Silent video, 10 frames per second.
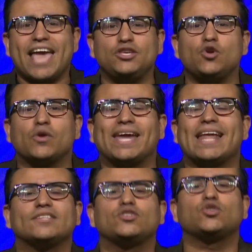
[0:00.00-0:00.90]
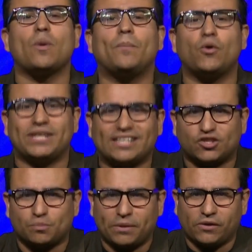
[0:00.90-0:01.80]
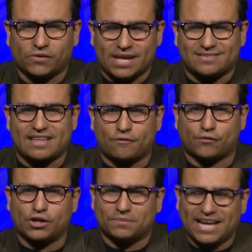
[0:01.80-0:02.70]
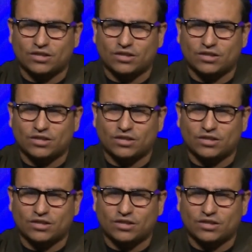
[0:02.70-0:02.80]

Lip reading: and you can at some point experience that freedom.